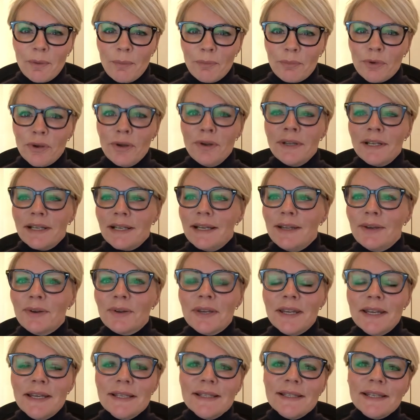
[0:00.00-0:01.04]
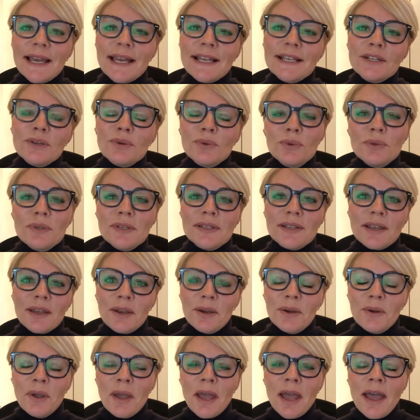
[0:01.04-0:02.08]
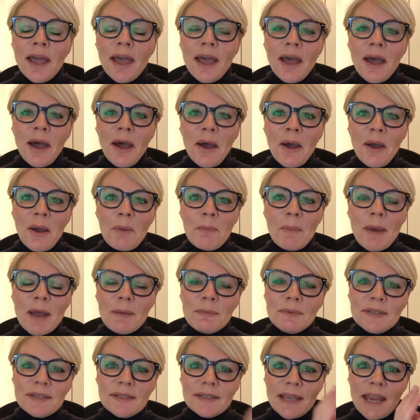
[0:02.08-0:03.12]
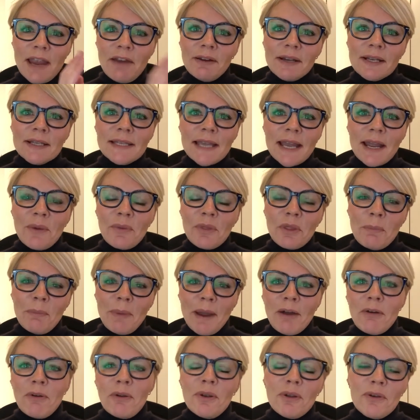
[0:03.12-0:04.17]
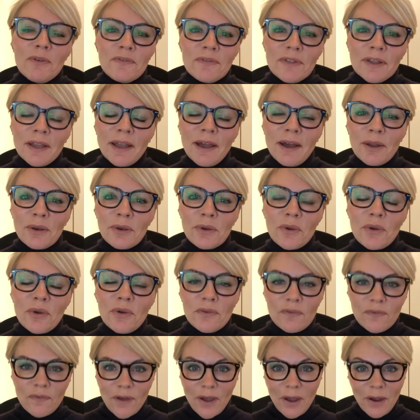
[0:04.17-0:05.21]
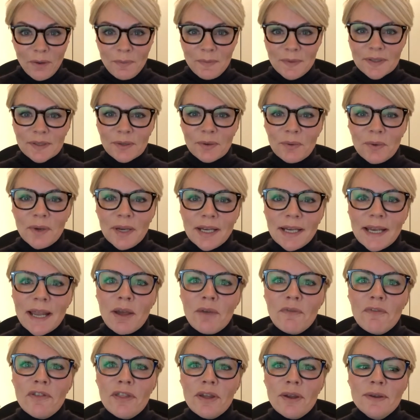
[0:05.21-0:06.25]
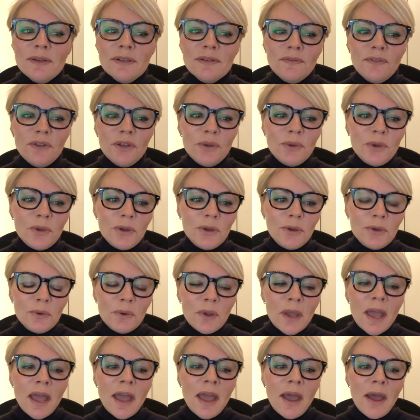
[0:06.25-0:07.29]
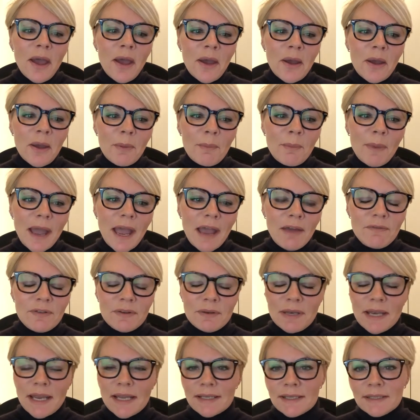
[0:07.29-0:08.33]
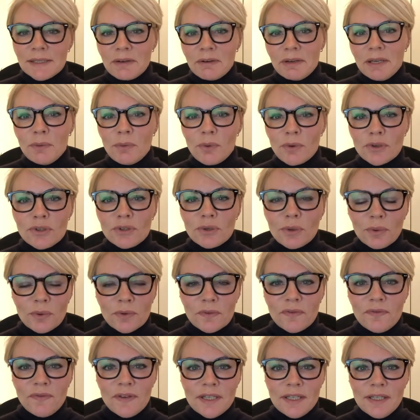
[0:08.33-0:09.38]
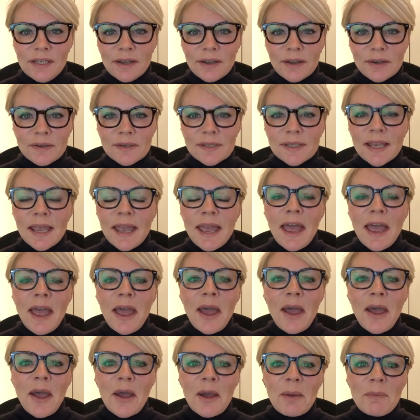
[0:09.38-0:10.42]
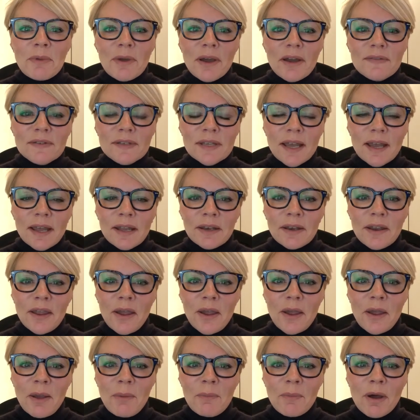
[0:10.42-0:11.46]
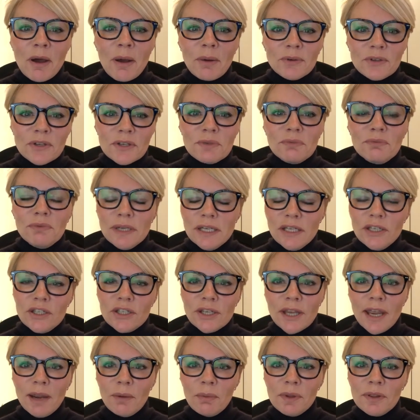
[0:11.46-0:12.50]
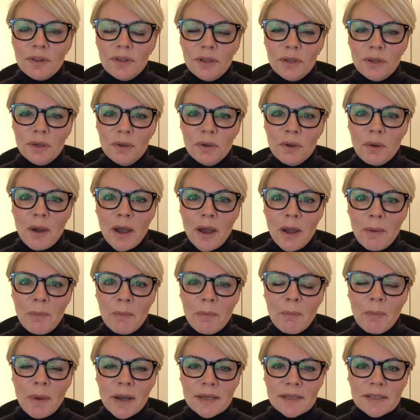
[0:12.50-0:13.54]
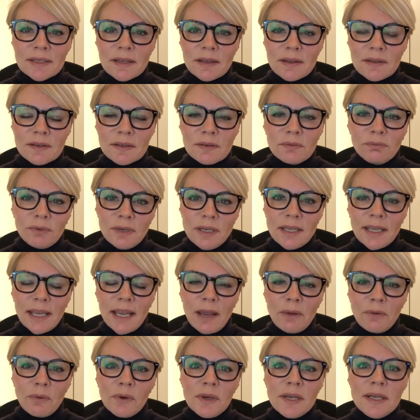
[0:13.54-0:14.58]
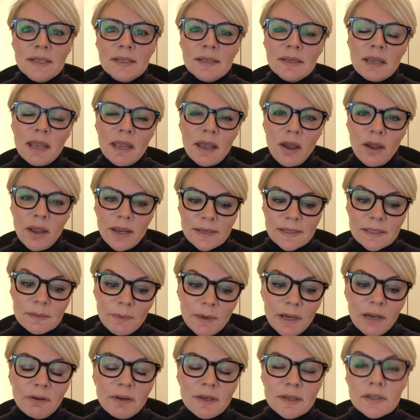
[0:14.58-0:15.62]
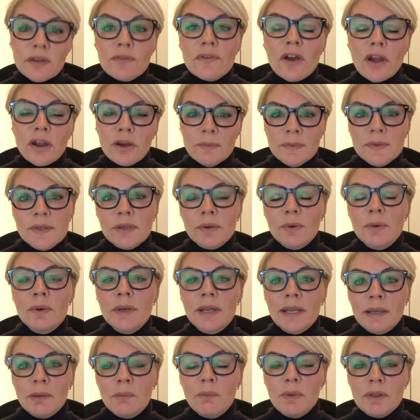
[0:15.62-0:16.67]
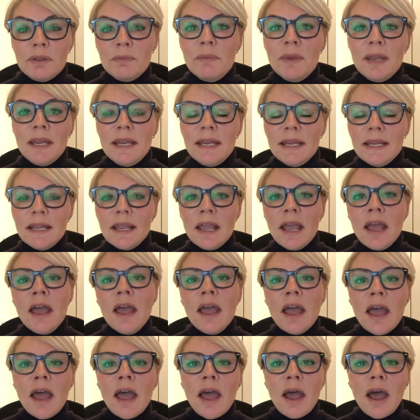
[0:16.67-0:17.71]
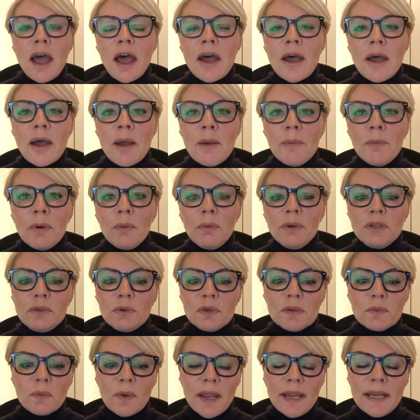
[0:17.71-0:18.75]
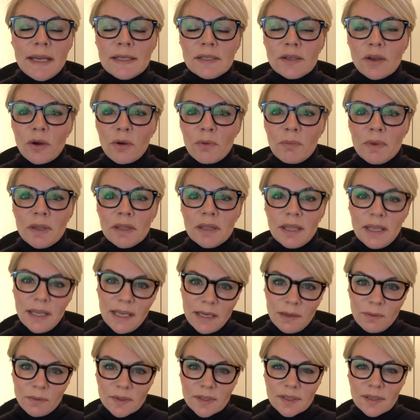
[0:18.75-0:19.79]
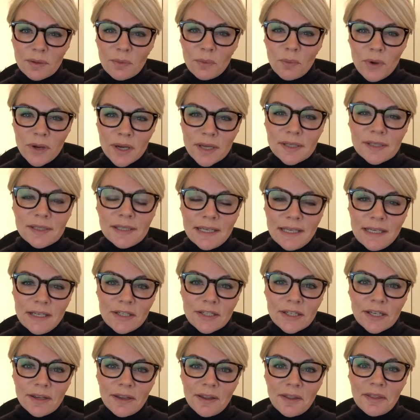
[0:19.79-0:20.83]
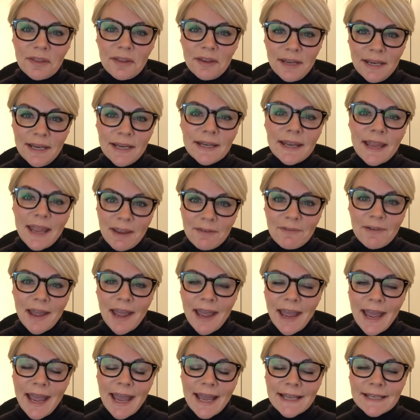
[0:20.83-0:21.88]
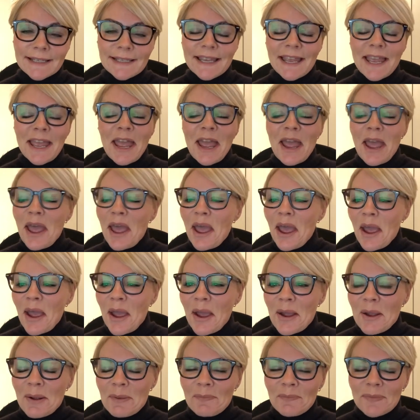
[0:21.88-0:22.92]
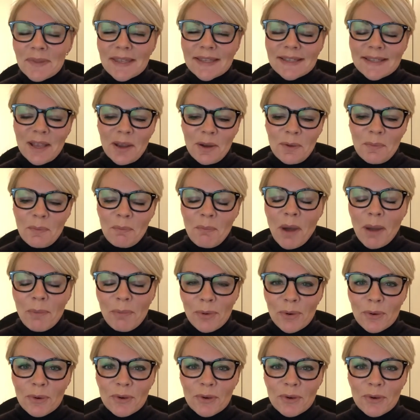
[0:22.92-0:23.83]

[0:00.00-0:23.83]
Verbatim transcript: brutally honest. And also, um, I'm staring down the barrel of the gun of homeschooling. Now, for those of you who um, haven't necessarily watched all of the videos um, that I've done, um, I'll just reshare with you um, my son's recount on his experience of homeschooling with me um, which was where he told me that he was the worst teacher that he had ever had. Um, so my poor